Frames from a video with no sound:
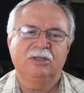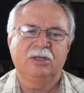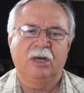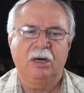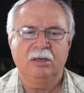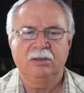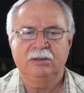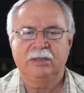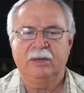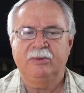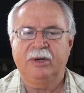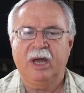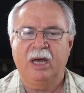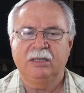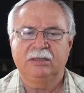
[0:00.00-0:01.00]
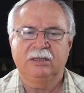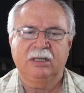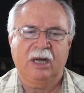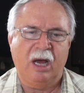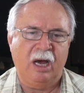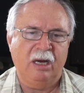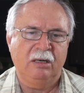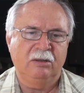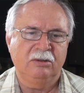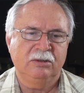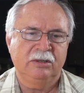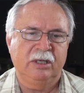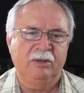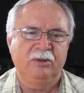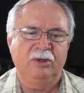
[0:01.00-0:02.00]
slurs and we got
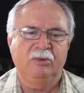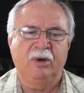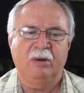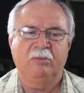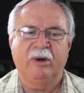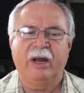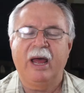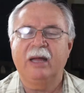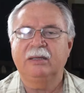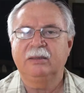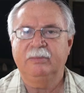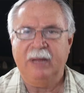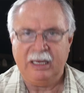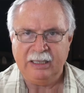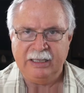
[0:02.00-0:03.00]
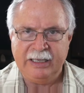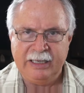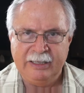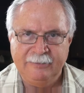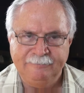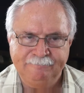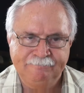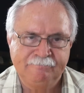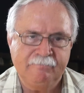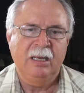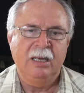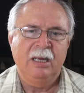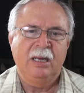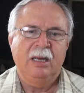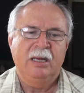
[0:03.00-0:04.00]
staccatos, and you want to bring out the melody.
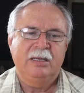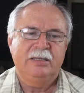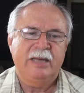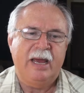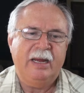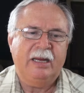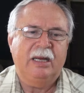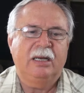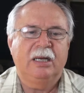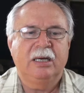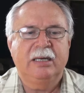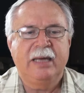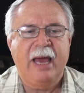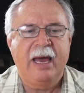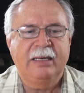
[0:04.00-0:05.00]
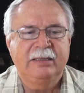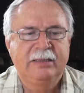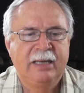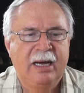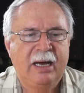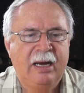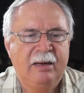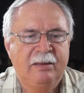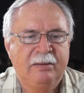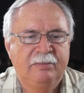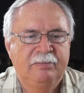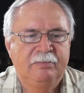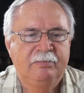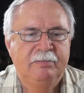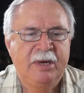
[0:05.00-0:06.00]
Take a look at uh,
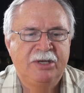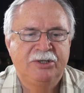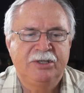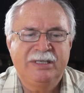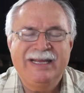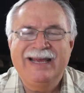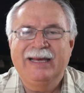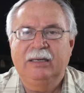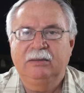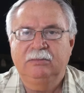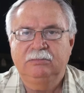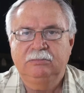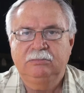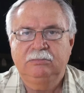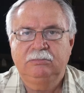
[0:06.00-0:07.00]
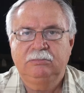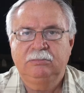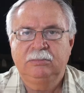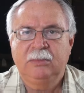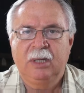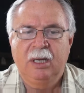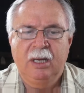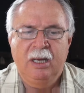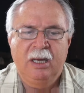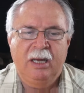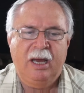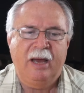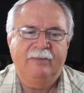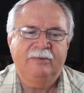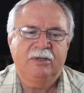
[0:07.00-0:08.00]
measure ten.
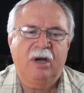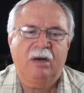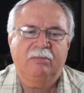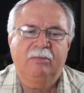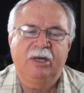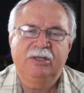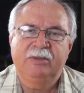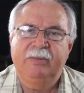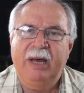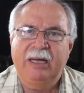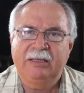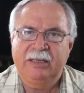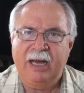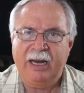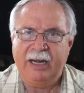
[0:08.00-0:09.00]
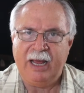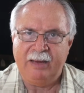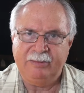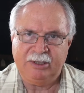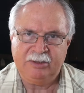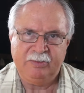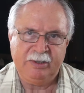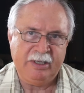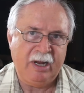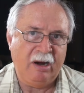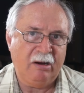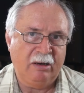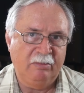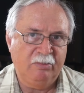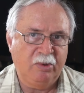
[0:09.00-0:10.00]
I haven't talked much about dynamics, but they
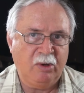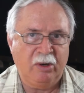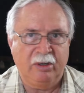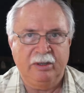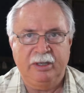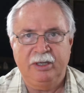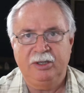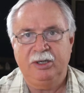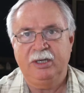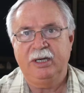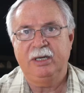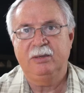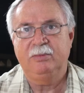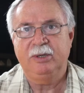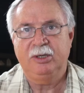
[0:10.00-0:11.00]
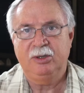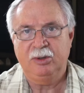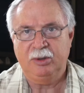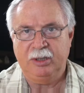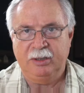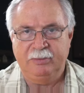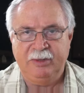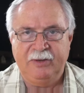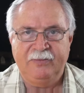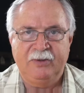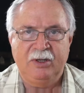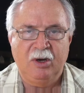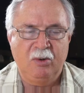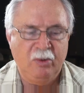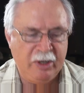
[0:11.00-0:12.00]
are important and you need to be doing them,
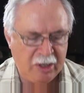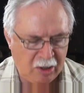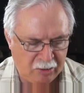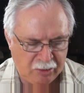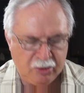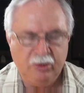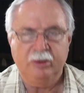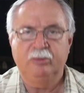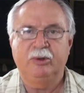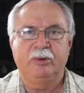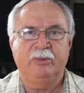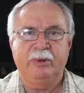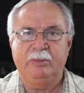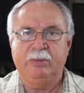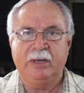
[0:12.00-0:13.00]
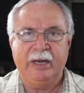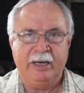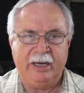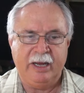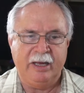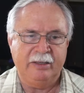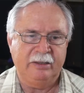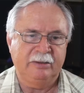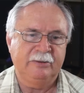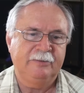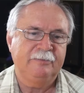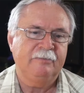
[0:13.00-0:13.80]
even though we don't do them when we play together.